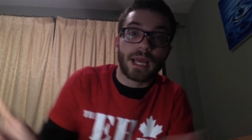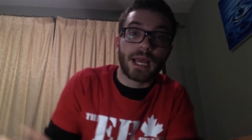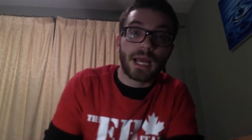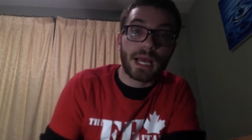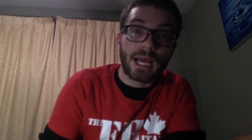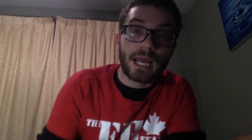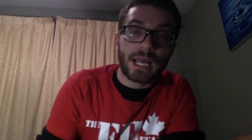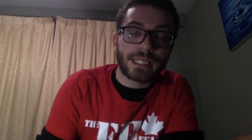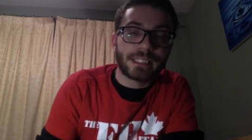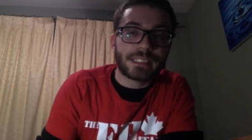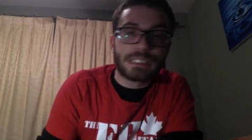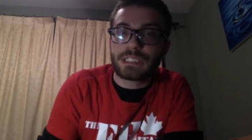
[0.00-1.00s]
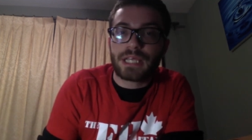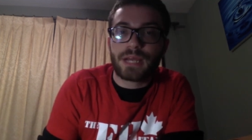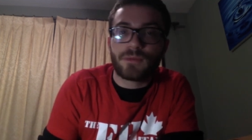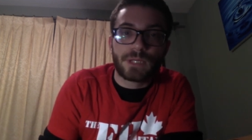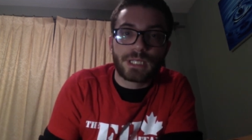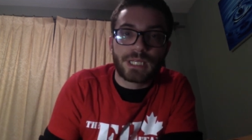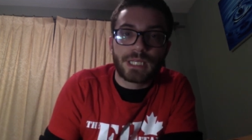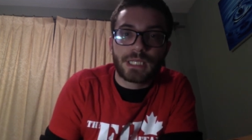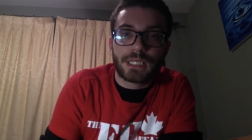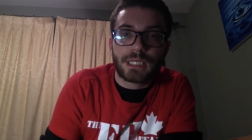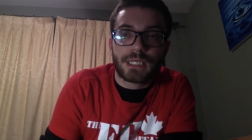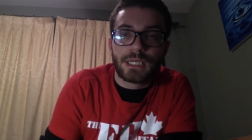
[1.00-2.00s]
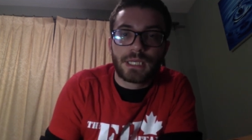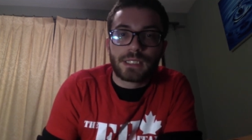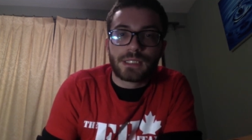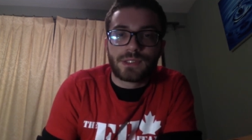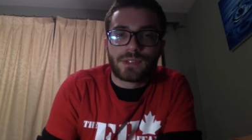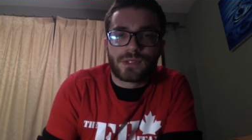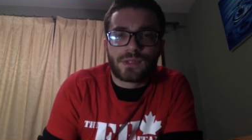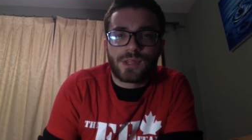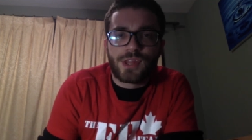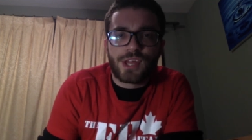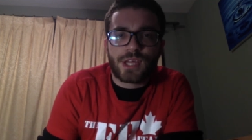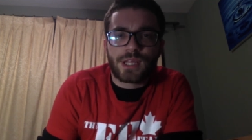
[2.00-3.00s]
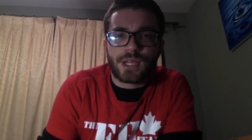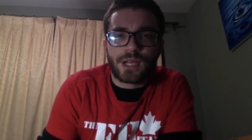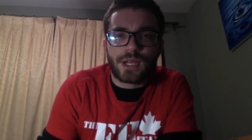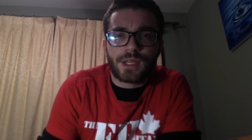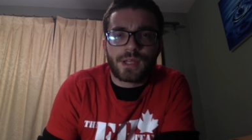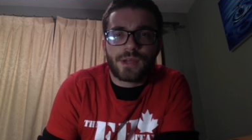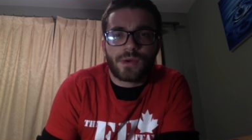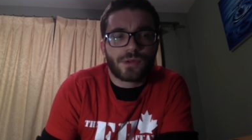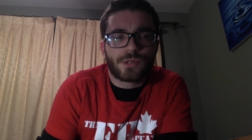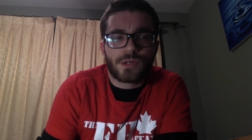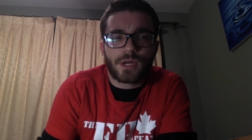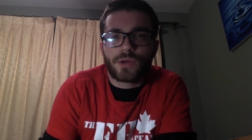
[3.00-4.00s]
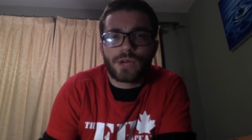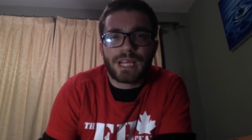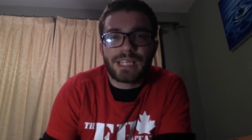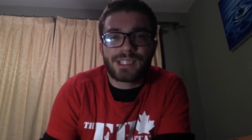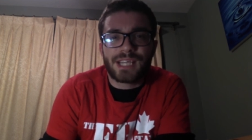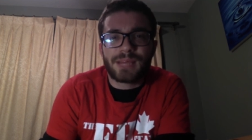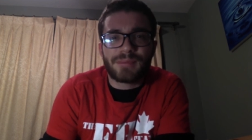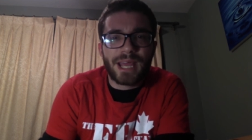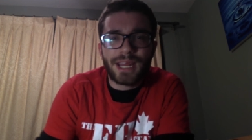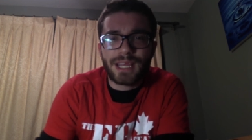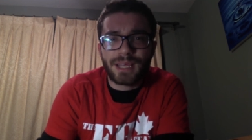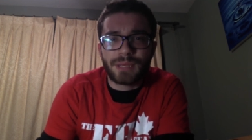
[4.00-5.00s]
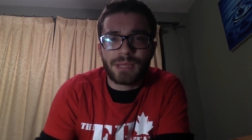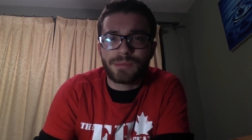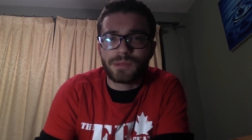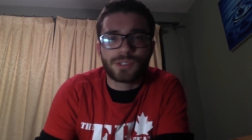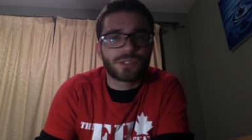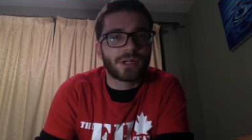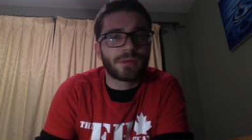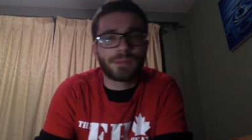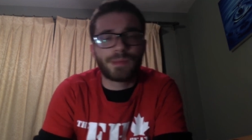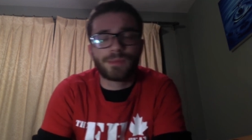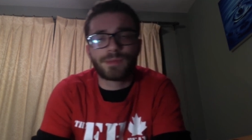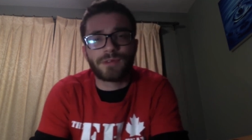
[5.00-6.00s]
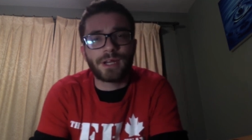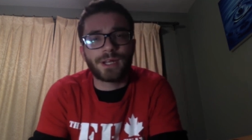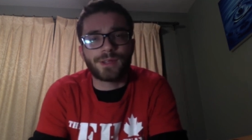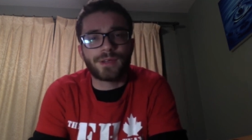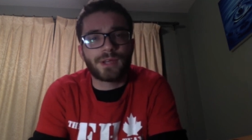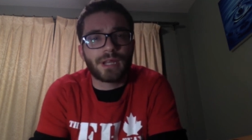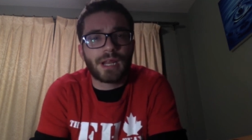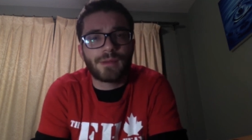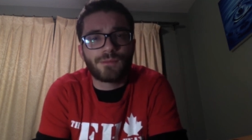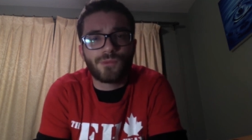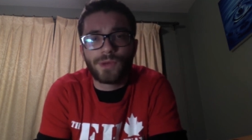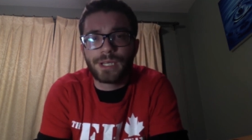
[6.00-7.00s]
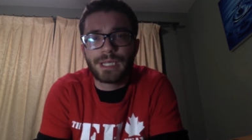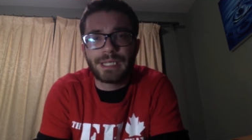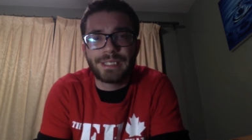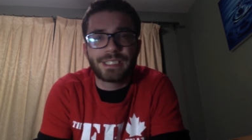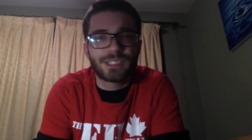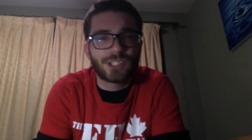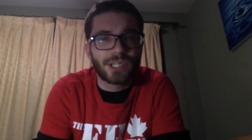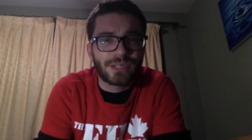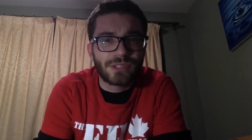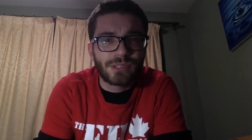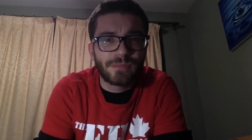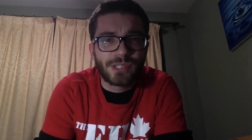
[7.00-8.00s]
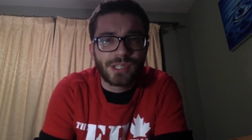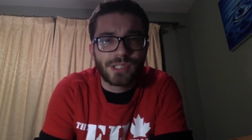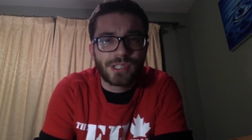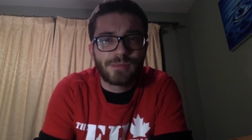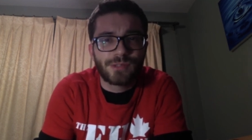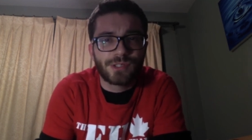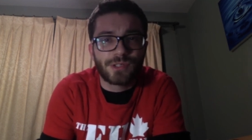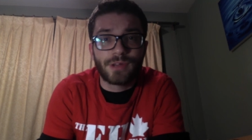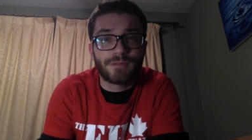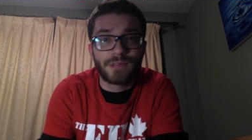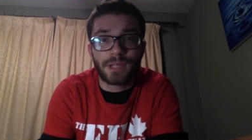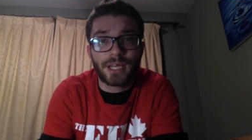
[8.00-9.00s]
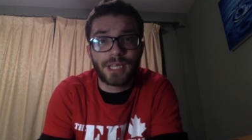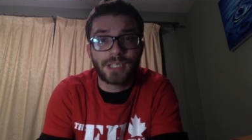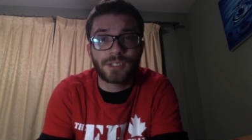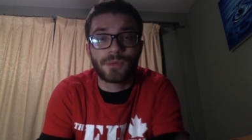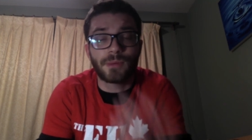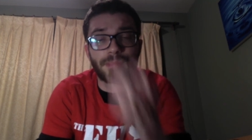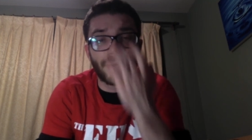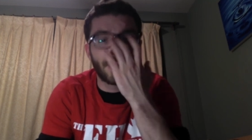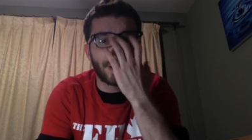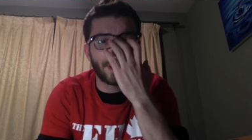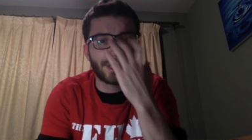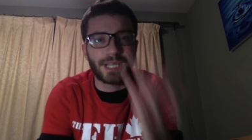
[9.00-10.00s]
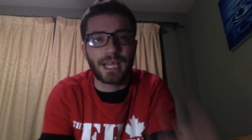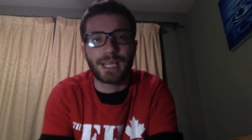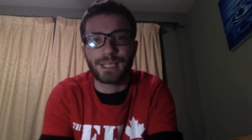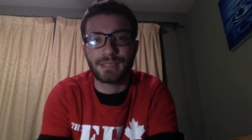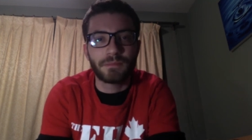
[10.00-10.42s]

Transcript: i just i really think that uh, you know they're trying to incite panic in people and they're trying to make people afraid and then yeah, I really need to shut down some misconceptions or I feel like I need to do my part and say